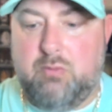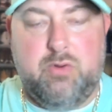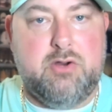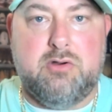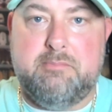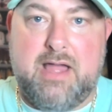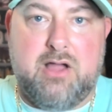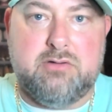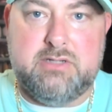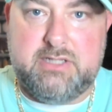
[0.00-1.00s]
We are
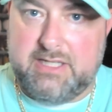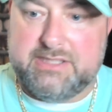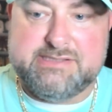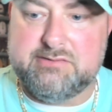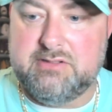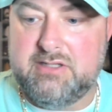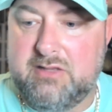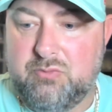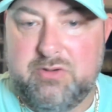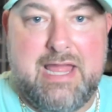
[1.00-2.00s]
about kicks.
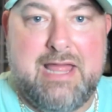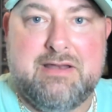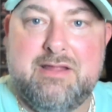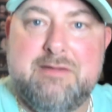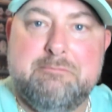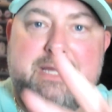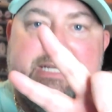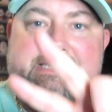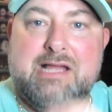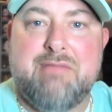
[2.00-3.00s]
With that,
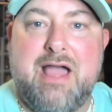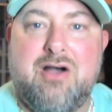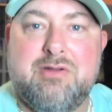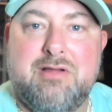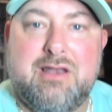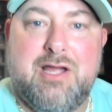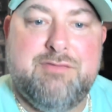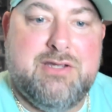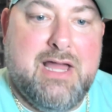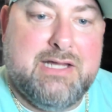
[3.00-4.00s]
peace. I'm out. I
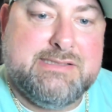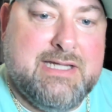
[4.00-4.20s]
love you guys.